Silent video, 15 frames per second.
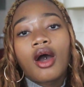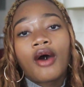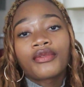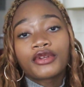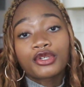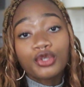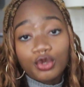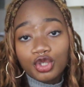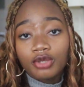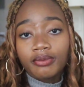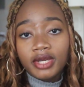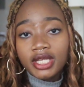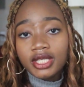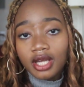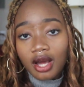on their social
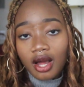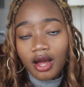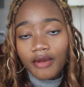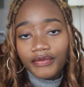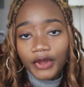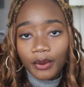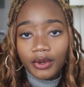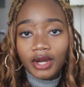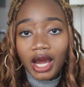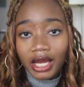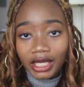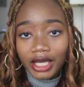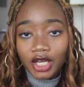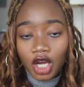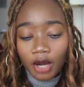media, they would
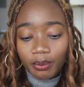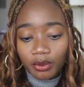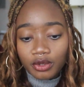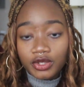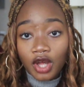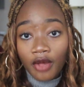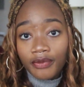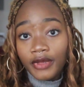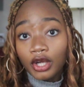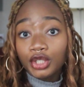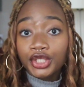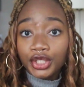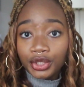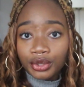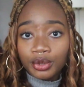highlight couples on there
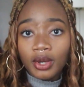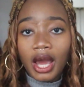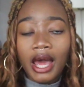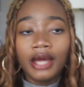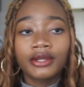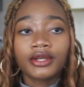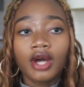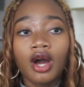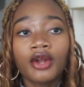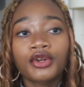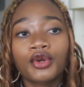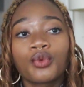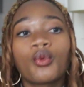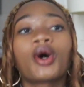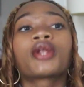too. And
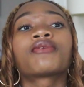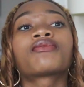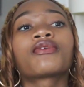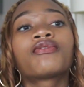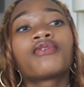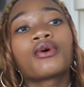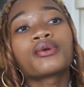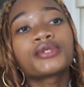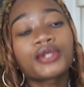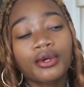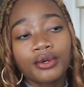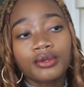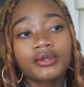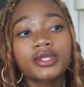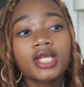under one of the
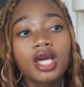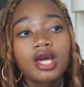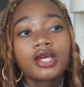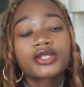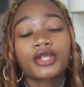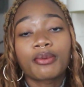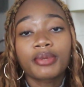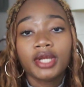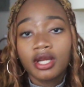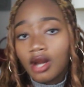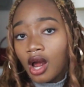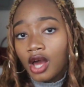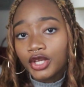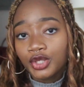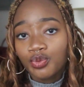photos, somebody had
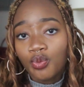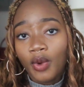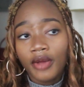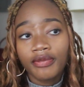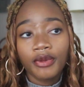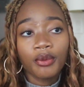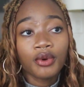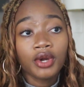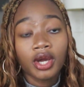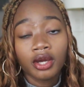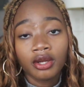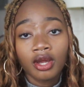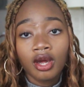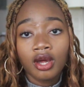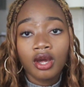asked when they were
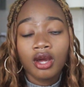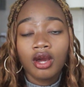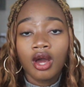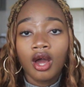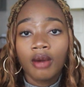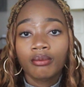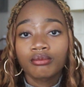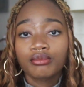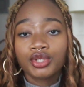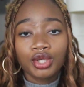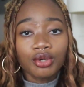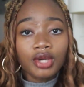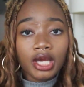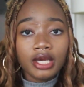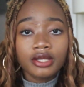gonna
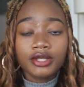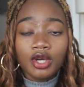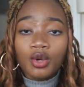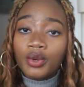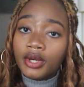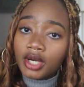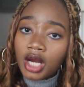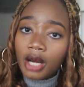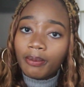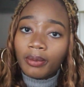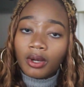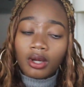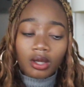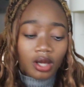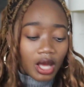showcase a queer
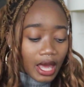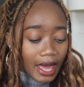couple.